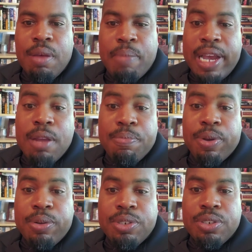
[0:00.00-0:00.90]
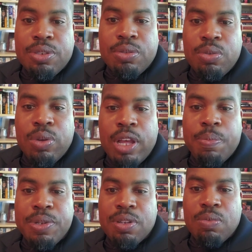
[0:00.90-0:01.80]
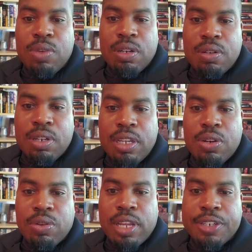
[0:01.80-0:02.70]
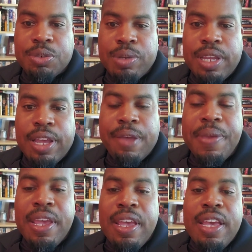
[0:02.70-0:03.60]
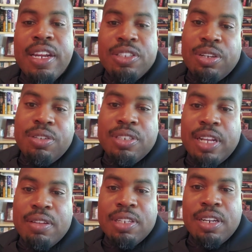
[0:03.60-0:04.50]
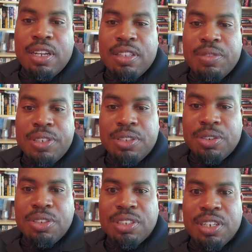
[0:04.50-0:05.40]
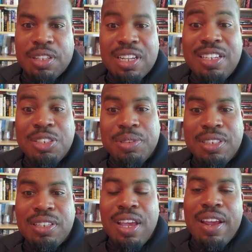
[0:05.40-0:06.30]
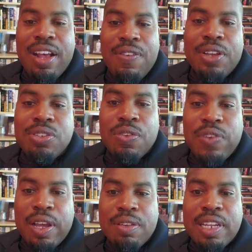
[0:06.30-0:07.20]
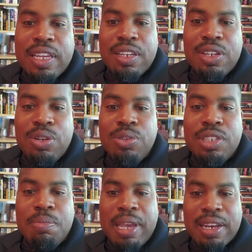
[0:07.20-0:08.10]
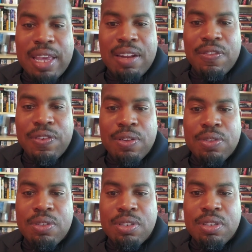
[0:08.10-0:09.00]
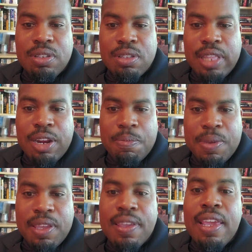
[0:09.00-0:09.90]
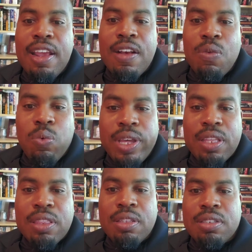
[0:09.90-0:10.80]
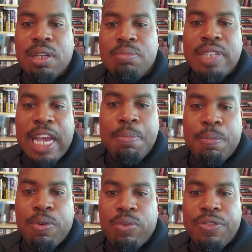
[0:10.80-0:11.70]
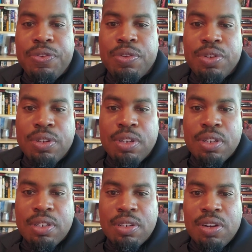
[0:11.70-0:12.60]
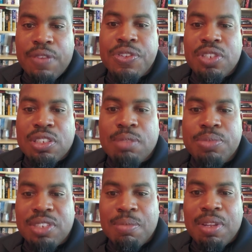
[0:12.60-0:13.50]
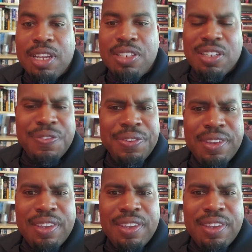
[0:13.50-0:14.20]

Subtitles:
my approach to helping someone in neurologic rehab. And it turns out that other researchers in other countries have also found that using magnetic field therapy with some type of peripheral nervous system stimulation